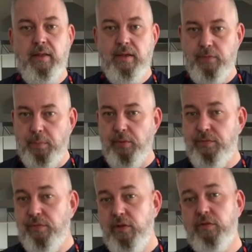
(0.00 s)
If you put
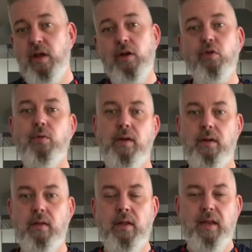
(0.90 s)
fish on a
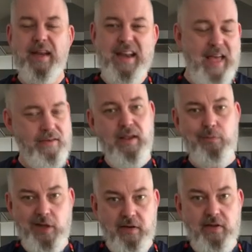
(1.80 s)
grill, 9
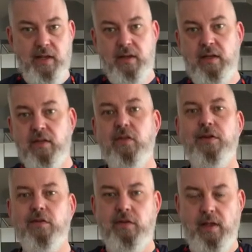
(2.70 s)
times out of 10, it's
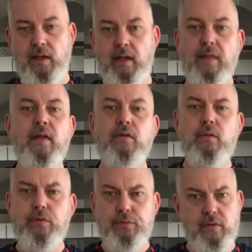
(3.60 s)
going to stick. And then you
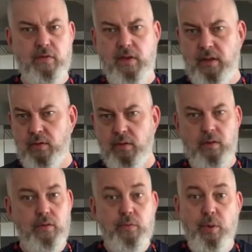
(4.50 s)
lose the skin, or
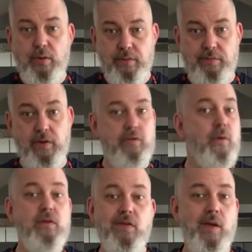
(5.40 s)
you lose part of the fish,
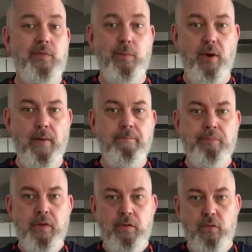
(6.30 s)
or it just comes apart.
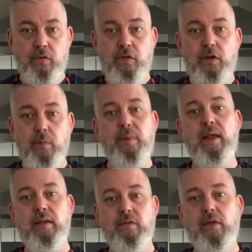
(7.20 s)
So cedar
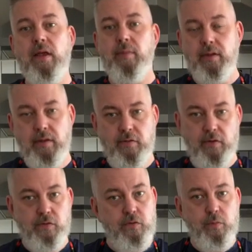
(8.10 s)
plank salmon is
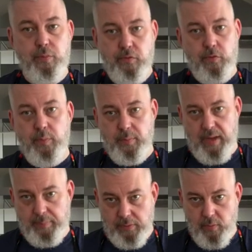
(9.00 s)
a super, super
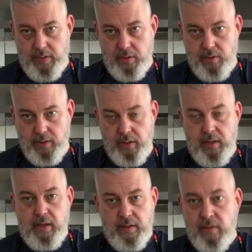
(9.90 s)
popular way to cook
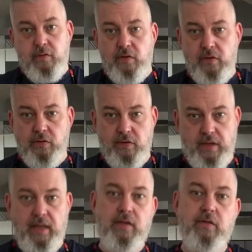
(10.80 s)
it. And this isn't
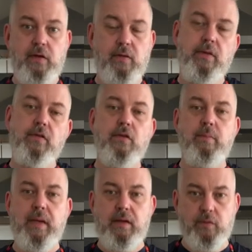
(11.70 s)
just any cedar. This is
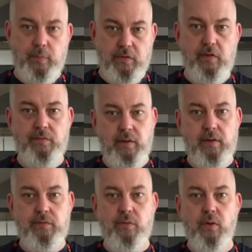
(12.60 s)
made
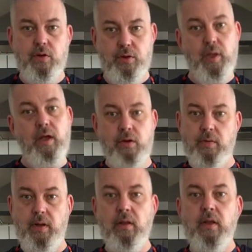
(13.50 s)
specifically for cooking on a
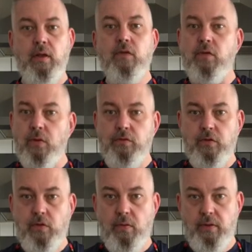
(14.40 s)
grill. So don't
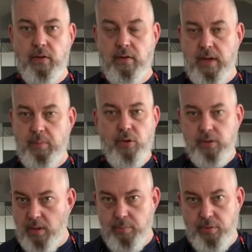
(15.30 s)
just go to the
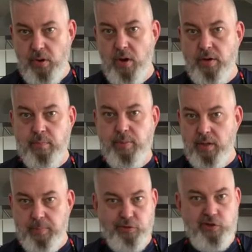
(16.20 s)
neighborhood lumber yard and
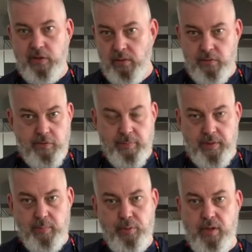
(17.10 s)
pick up a shingle or
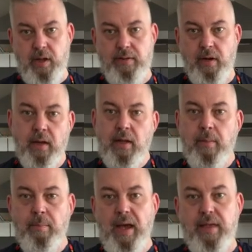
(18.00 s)
something and put it on there.
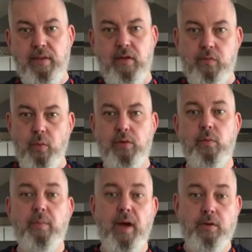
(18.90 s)
Buy this where you
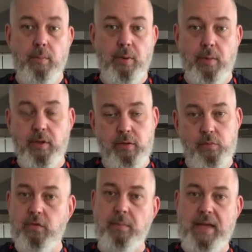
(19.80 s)
would buy your
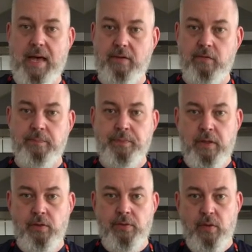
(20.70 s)
barbecue supplies.
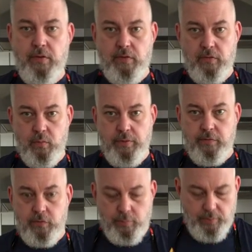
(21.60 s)
You'll notice this one is
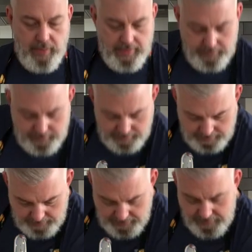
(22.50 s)
super light,
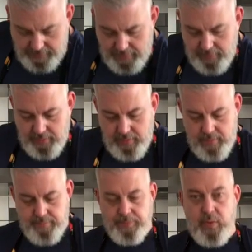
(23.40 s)
and down
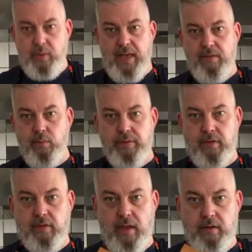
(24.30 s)
here we have one
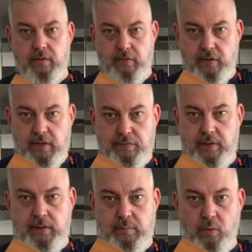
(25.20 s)
that's got
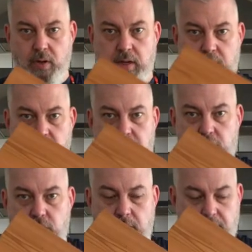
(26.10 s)
significantly more color and
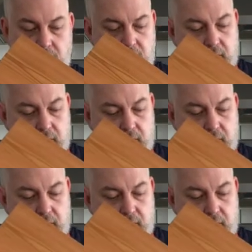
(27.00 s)
it's dripping.